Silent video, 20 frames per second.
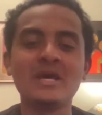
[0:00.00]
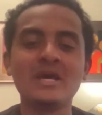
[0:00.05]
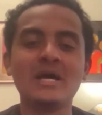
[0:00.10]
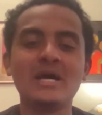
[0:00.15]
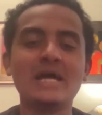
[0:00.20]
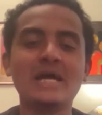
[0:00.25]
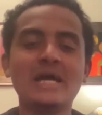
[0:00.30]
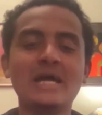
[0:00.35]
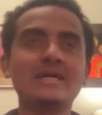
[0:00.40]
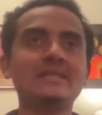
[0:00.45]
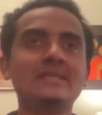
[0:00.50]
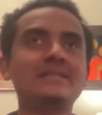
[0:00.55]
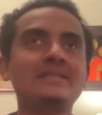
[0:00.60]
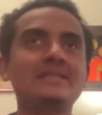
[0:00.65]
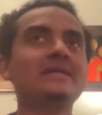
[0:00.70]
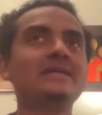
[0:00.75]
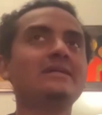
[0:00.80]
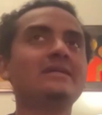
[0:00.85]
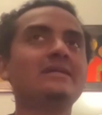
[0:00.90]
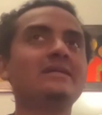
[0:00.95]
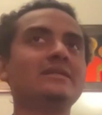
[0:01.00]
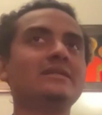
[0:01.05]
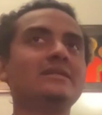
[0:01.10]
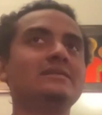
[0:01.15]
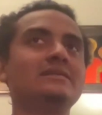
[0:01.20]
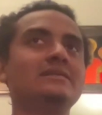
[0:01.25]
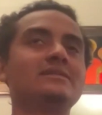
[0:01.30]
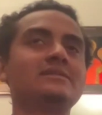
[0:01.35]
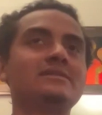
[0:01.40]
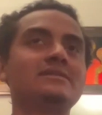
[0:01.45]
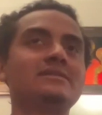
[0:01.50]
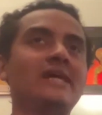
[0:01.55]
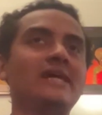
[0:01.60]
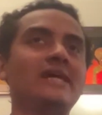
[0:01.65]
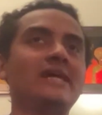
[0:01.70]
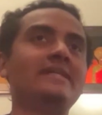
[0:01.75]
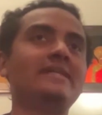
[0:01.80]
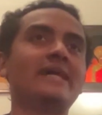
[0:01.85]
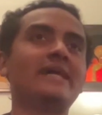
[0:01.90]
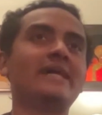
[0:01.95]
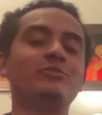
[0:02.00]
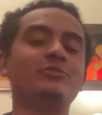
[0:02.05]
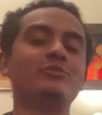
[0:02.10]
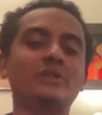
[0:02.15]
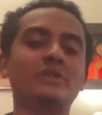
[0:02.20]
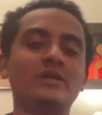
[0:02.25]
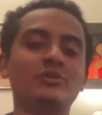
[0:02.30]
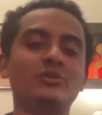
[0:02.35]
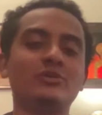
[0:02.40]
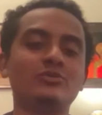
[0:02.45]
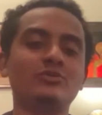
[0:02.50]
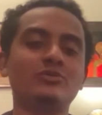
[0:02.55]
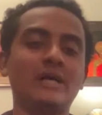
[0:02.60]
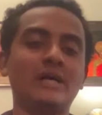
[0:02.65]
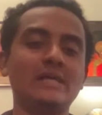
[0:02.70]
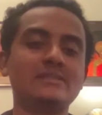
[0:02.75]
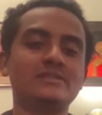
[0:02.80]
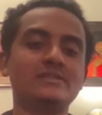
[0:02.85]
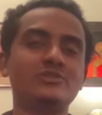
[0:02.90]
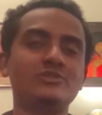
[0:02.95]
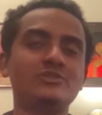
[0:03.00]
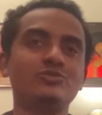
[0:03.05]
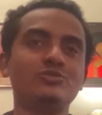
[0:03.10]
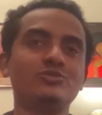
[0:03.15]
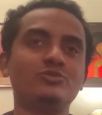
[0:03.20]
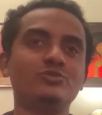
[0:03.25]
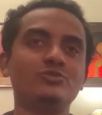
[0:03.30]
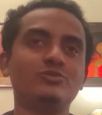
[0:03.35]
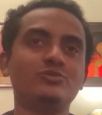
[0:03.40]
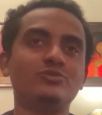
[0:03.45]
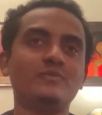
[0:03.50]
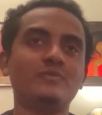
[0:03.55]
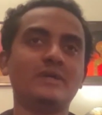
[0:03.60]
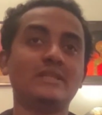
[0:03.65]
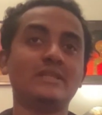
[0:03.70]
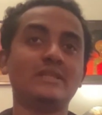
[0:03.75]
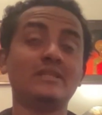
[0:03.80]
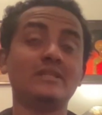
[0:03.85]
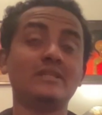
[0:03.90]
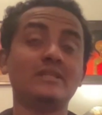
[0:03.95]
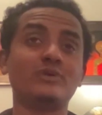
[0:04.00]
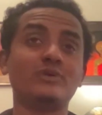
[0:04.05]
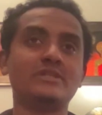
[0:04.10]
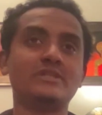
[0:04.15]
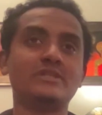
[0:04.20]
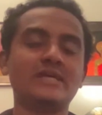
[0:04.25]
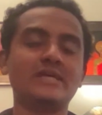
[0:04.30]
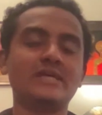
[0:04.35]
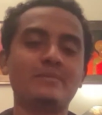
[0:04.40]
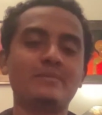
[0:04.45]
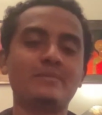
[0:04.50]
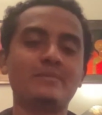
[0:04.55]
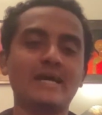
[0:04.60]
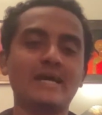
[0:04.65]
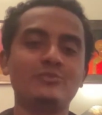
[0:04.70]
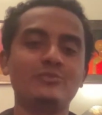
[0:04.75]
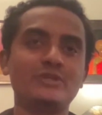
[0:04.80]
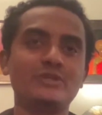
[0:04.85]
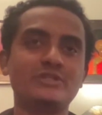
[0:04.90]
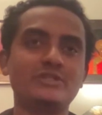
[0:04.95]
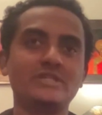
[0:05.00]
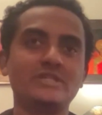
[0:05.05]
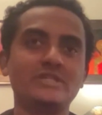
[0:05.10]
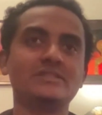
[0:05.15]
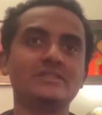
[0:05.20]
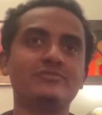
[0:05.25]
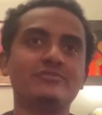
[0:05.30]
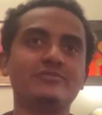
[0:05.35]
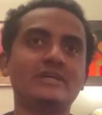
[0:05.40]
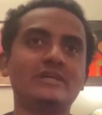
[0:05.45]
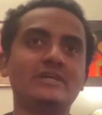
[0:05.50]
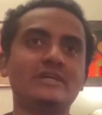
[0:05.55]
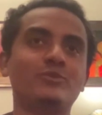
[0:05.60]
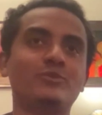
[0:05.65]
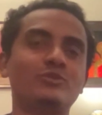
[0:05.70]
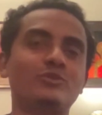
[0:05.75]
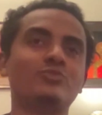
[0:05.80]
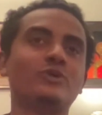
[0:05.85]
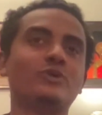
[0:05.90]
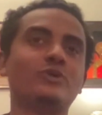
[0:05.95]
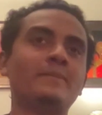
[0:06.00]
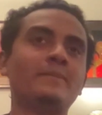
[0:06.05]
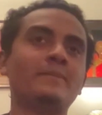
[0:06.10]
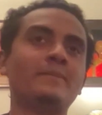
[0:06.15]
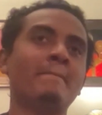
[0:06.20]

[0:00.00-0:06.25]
And I think this is the right time to now ask you another question that I planned, which is a very important one.